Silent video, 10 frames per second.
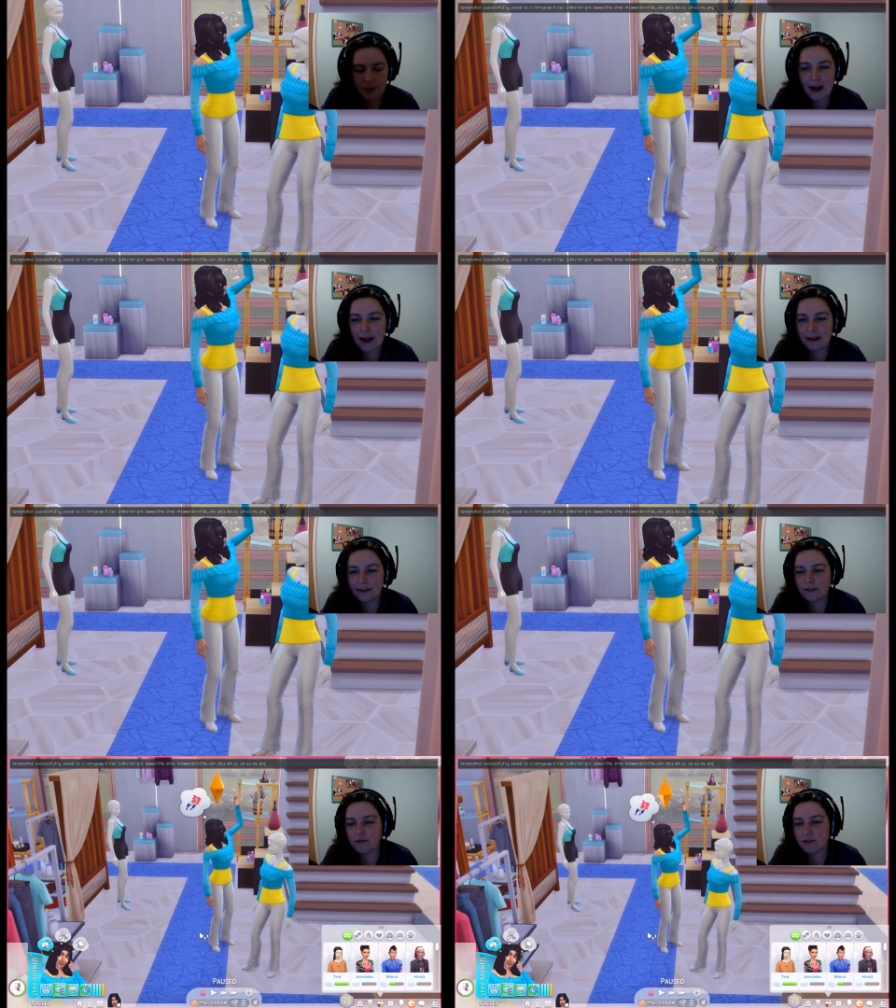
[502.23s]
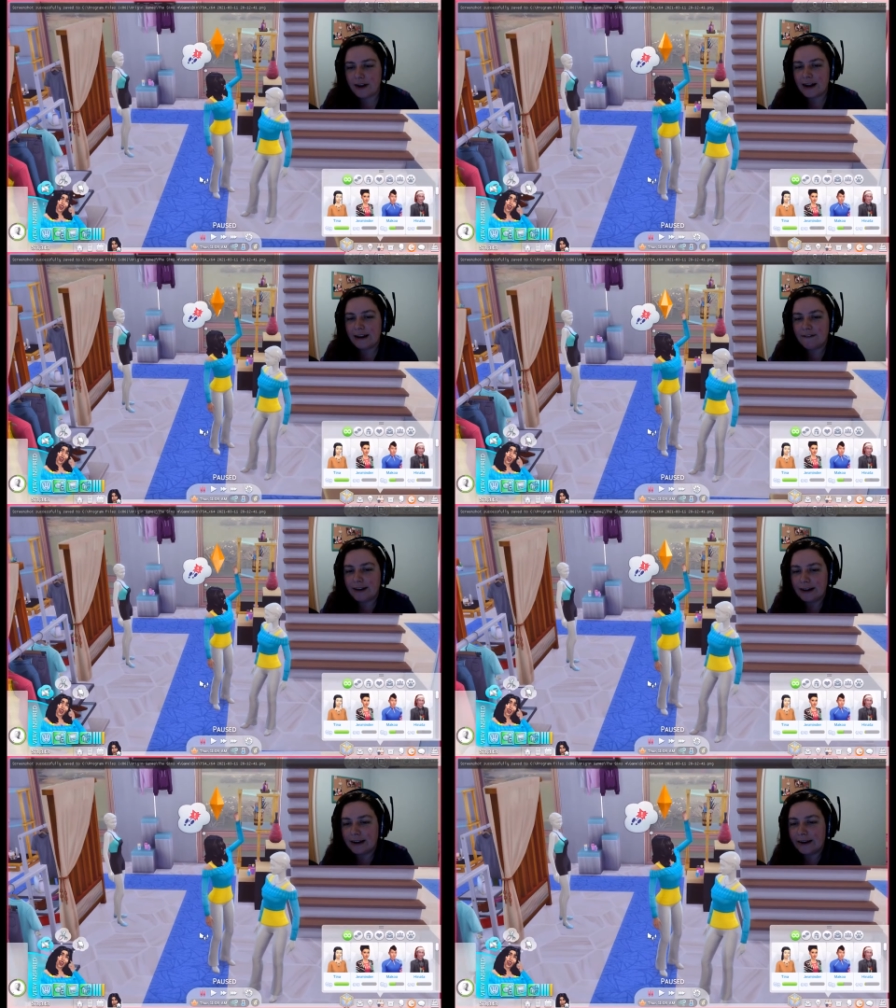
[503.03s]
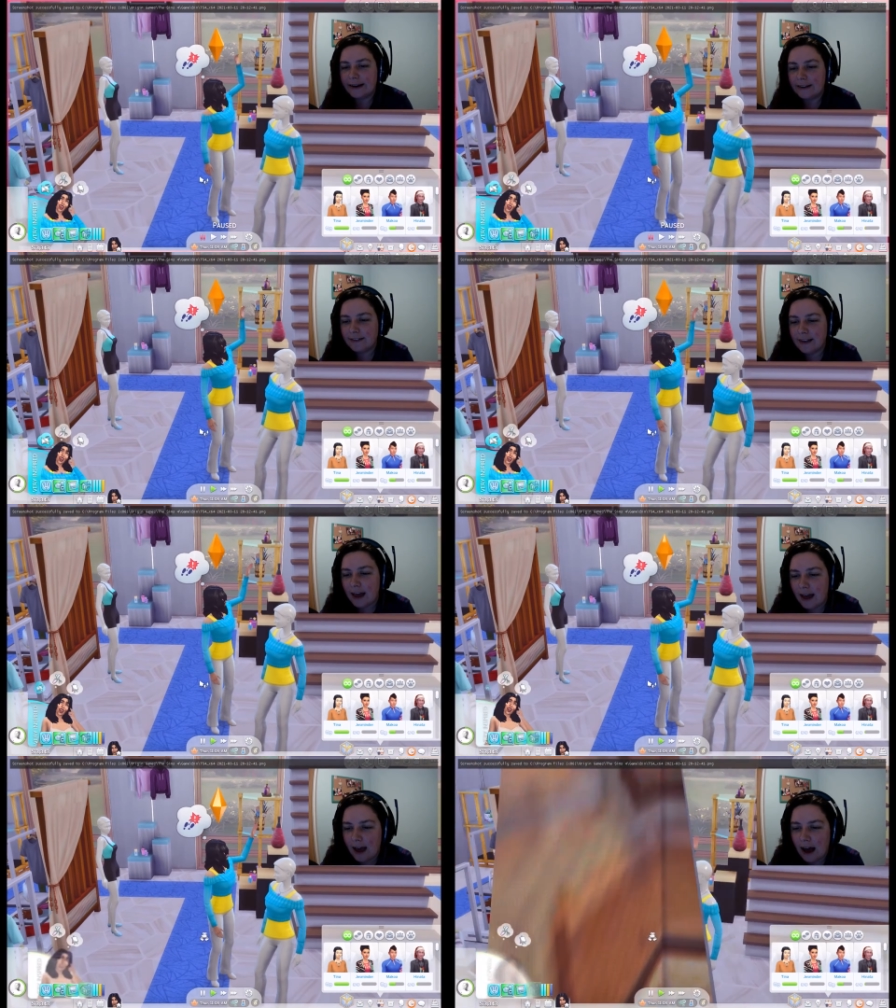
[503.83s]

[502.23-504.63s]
That is really, really nice.